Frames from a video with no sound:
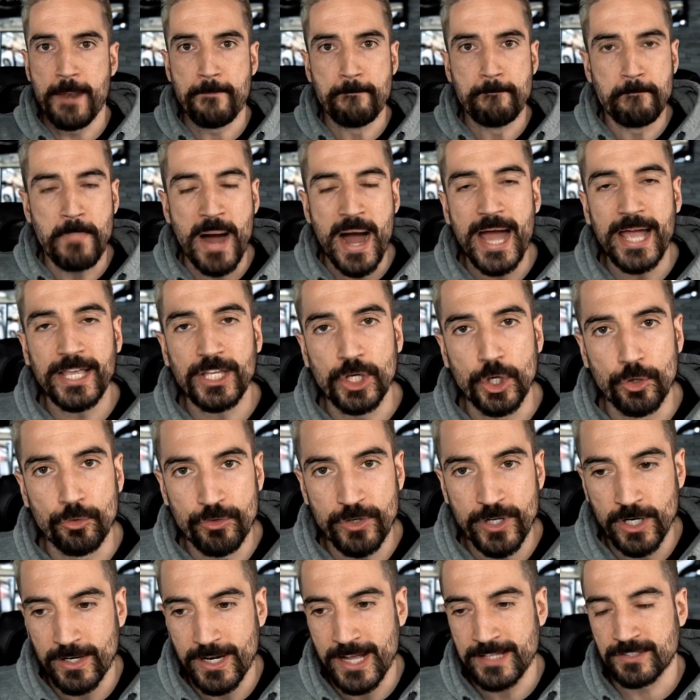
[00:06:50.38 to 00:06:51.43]
in my
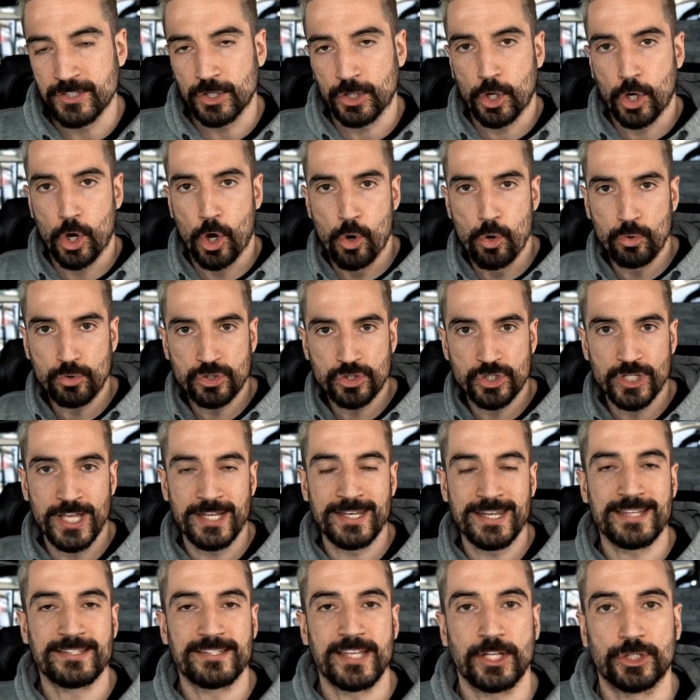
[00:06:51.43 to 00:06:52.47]
career as a coach
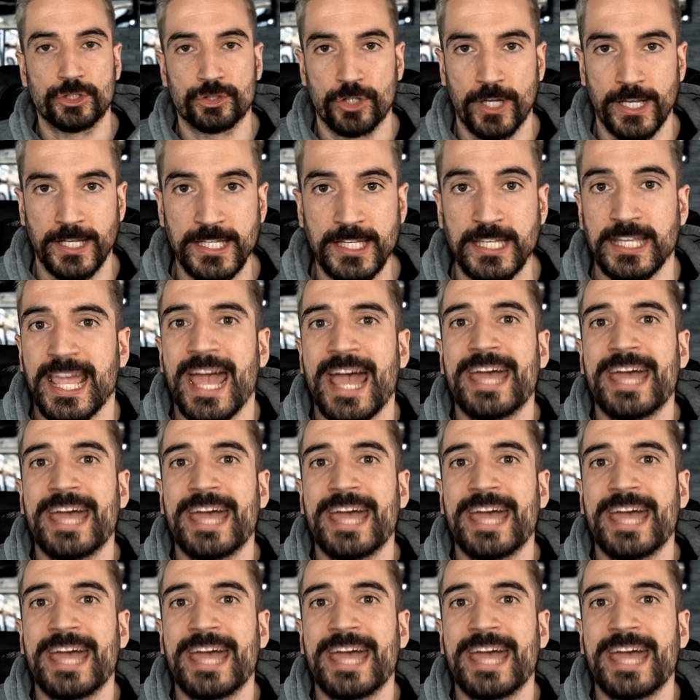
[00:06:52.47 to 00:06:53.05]
and as a trainee.